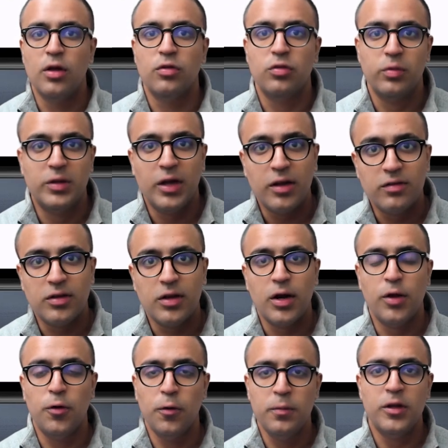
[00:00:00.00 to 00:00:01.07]
So with that said, I
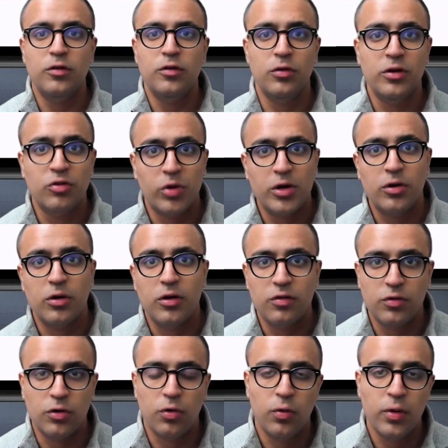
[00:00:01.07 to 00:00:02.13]
hope that you enjoyed today's
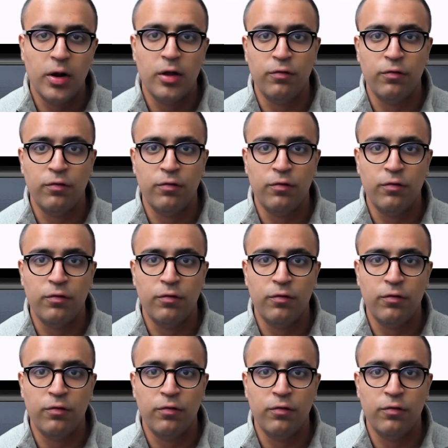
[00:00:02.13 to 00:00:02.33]
tutorial.